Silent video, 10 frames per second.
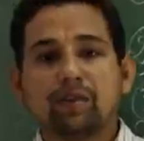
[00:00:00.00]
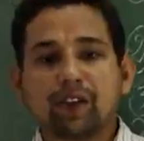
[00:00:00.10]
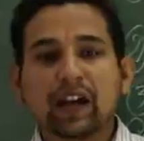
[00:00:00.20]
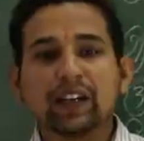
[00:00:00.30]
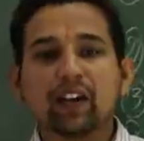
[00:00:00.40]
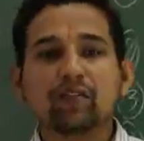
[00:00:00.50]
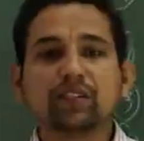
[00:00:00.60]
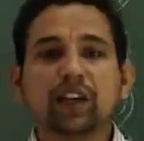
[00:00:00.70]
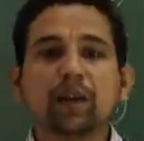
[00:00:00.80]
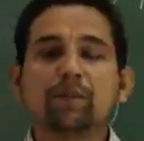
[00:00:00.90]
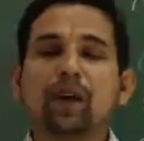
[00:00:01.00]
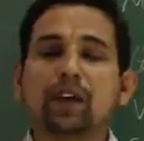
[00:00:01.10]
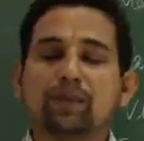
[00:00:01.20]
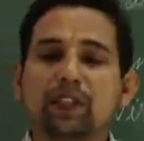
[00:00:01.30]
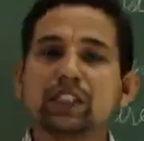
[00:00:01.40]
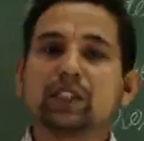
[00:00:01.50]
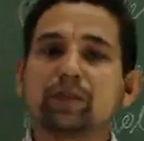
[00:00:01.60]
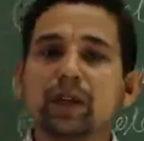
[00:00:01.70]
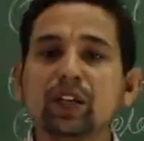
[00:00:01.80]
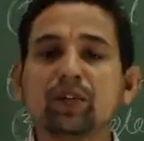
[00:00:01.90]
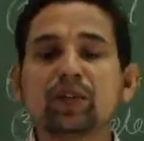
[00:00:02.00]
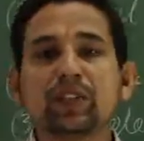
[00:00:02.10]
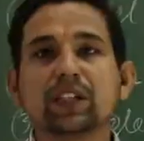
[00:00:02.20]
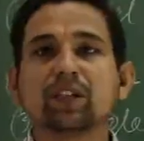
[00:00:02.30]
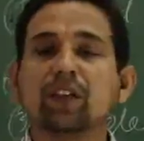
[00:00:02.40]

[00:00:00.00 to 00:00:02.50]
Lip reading: find out the permissible doses